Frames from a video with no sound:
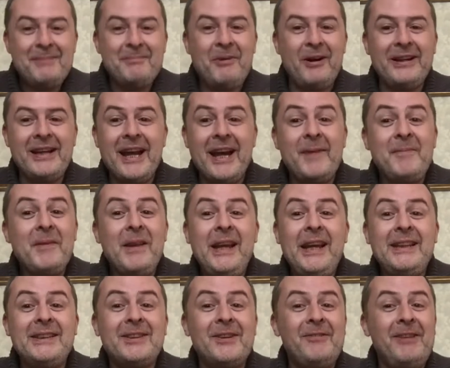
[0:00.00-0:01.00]
But yeah,
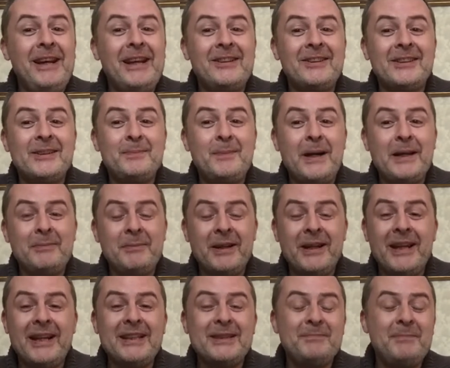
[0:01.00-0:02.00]
he's a really good
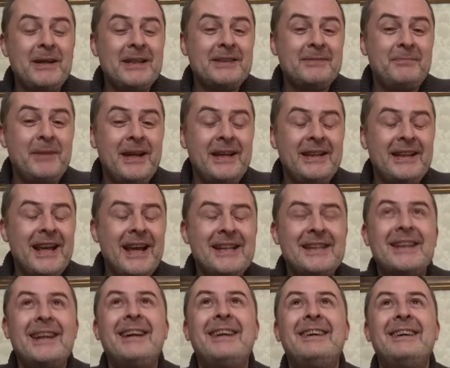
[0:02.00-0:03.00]
Spider-Man. And his best mate,
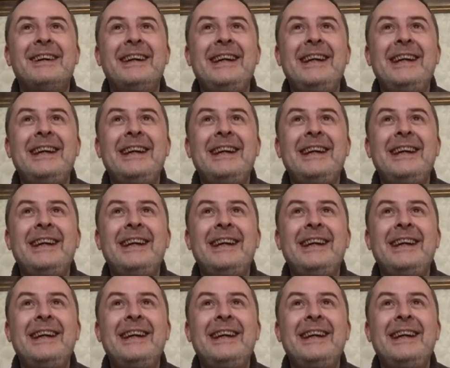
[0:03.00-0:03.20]
Ned, oh,